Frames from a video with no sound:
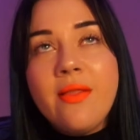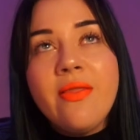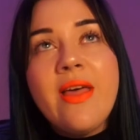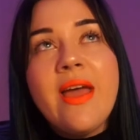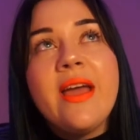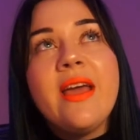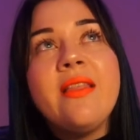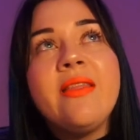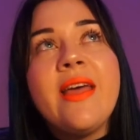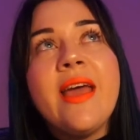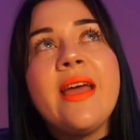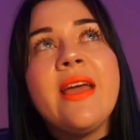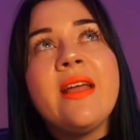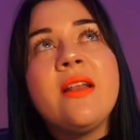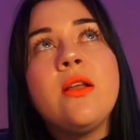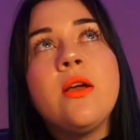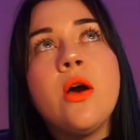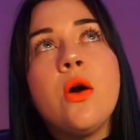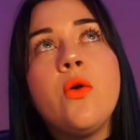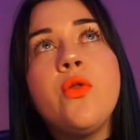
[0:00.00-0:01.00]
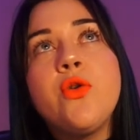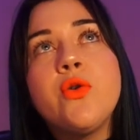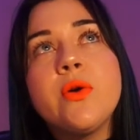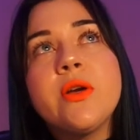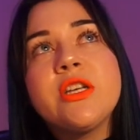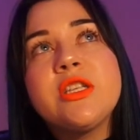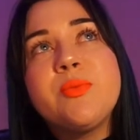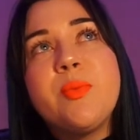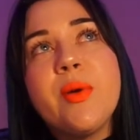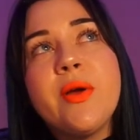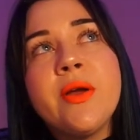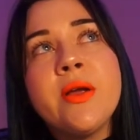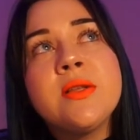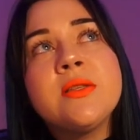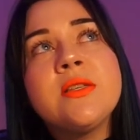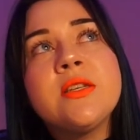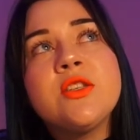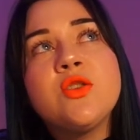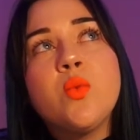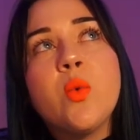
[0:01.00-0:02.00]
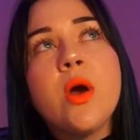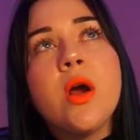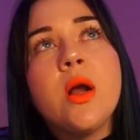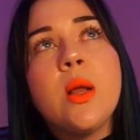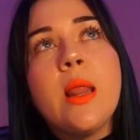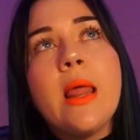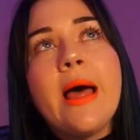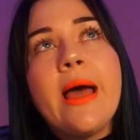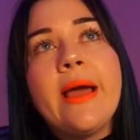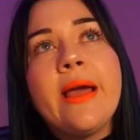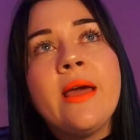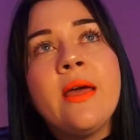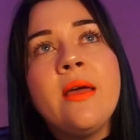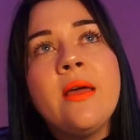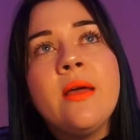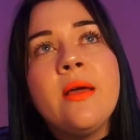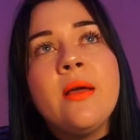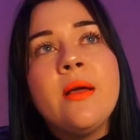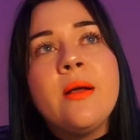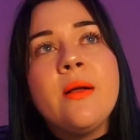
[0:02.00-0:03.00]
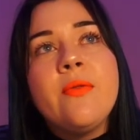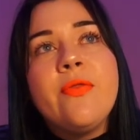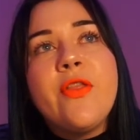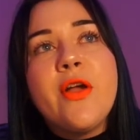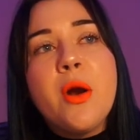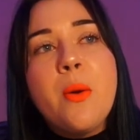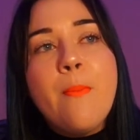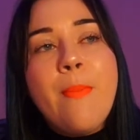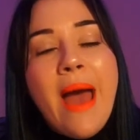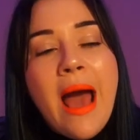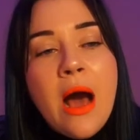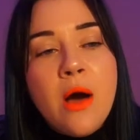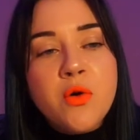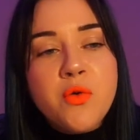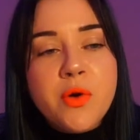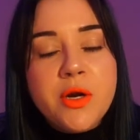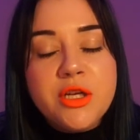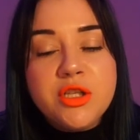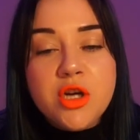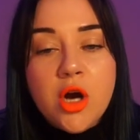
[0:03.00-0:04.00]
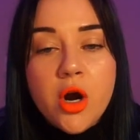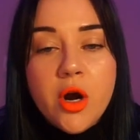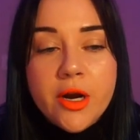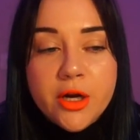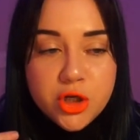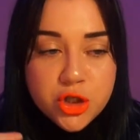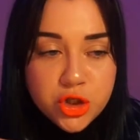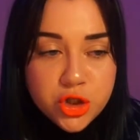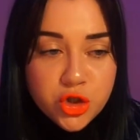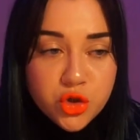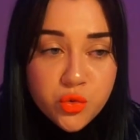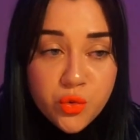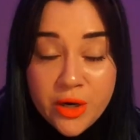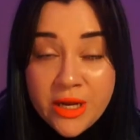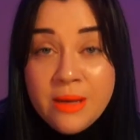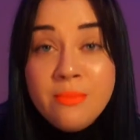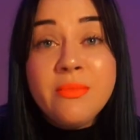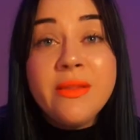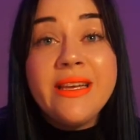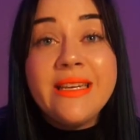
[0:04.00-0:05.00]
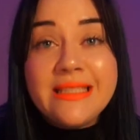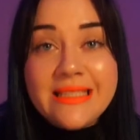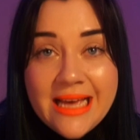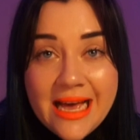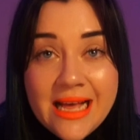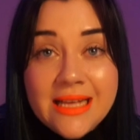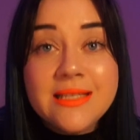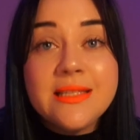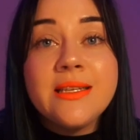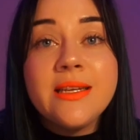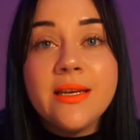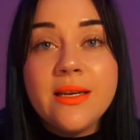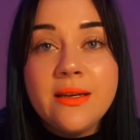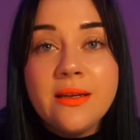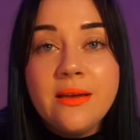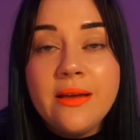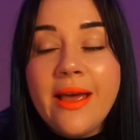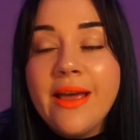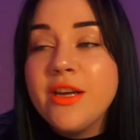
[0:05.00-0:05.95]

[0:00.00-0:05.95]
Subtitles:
and they can go through experiences where like their boundaries are extremely tested,